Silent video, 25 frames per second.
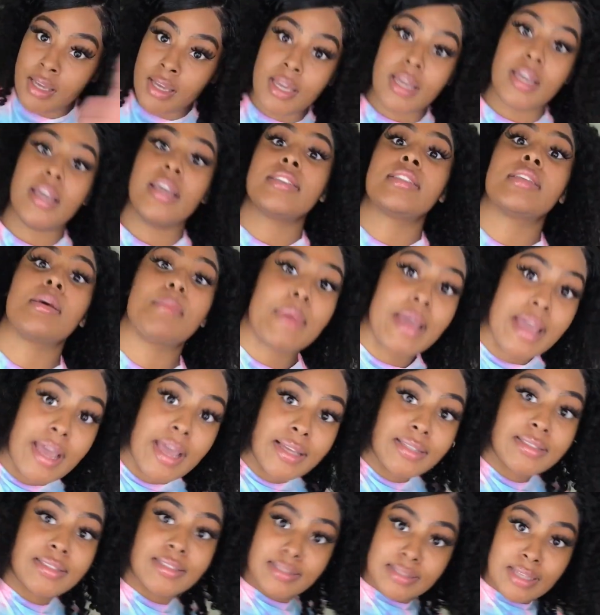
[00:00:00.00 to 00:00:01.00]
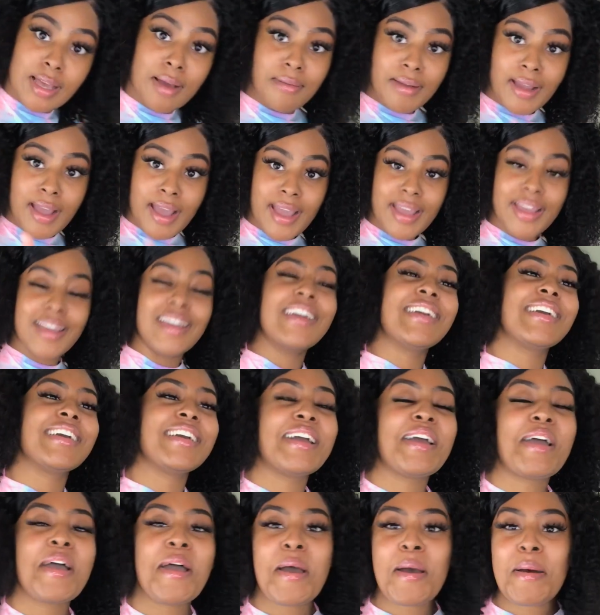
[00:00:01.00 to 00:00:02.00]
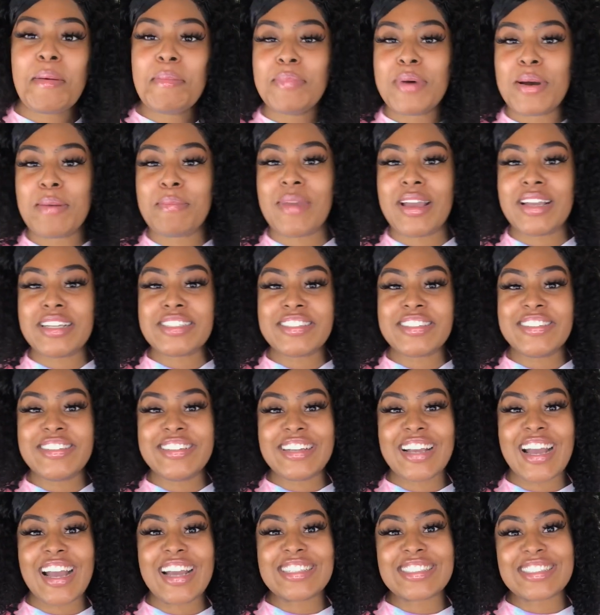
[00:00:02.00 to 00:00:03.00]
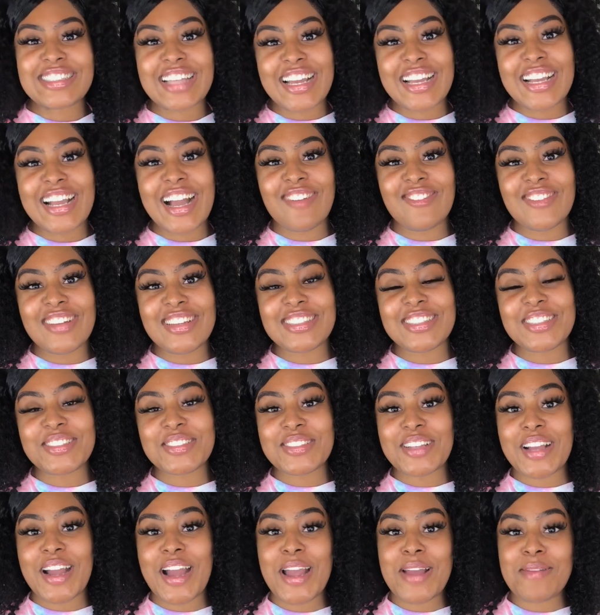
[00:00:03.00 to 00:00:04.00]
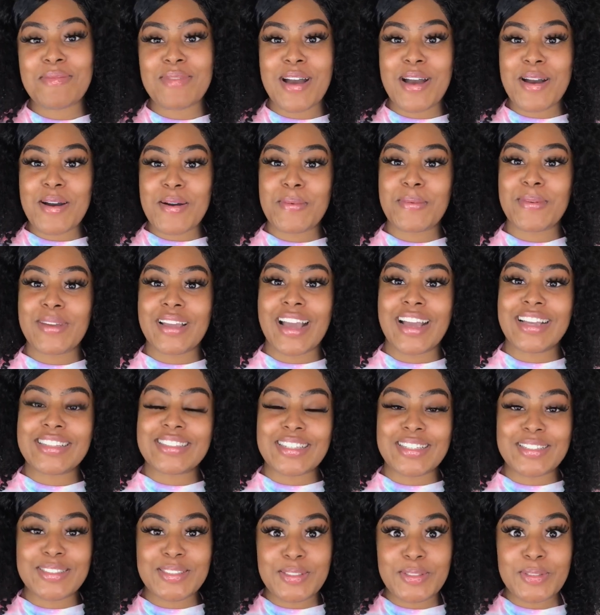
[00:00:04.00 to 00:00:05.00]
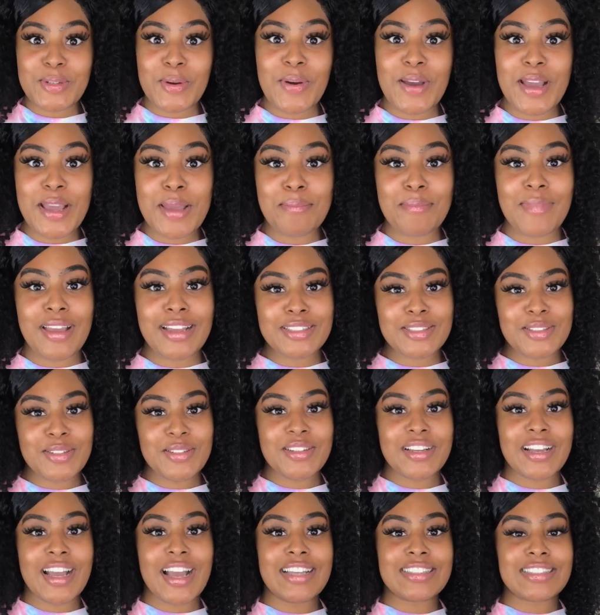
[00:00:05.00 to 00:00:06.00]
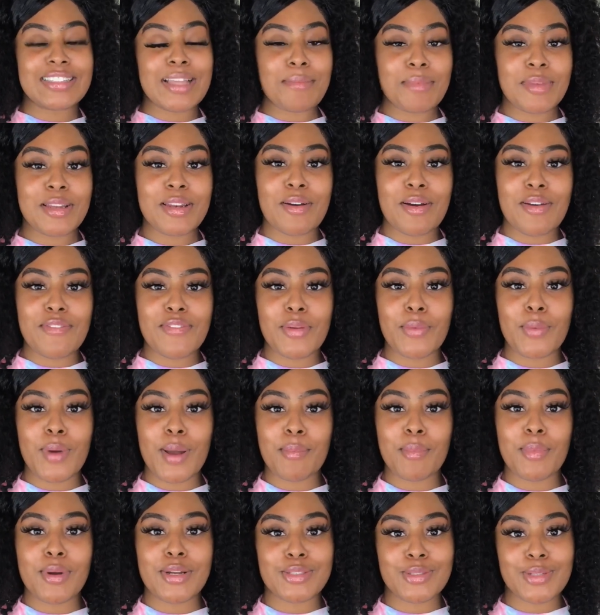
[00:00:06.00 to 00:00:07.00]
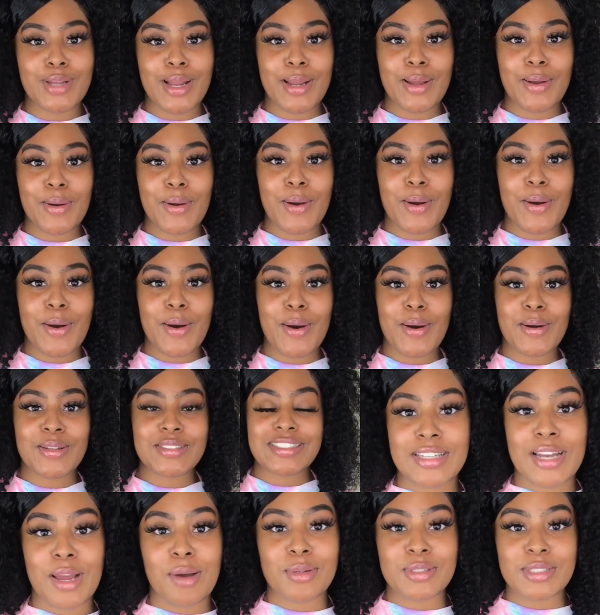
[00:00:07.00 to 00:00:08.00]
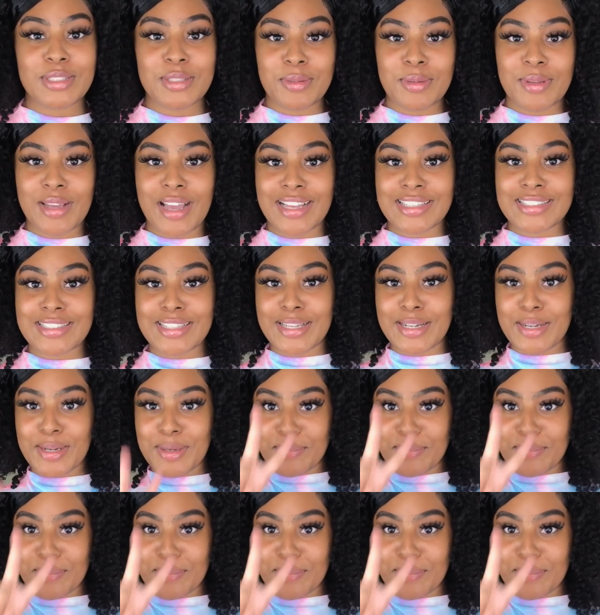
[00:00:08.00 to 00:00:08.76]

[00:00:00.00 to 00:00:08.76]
It's a mess, okay? But make sure you guys like, comment, and subscribe. I hope you guys enjoyed. Make sure you guys let me know if you want more try-on hauls. And I will see you guys later.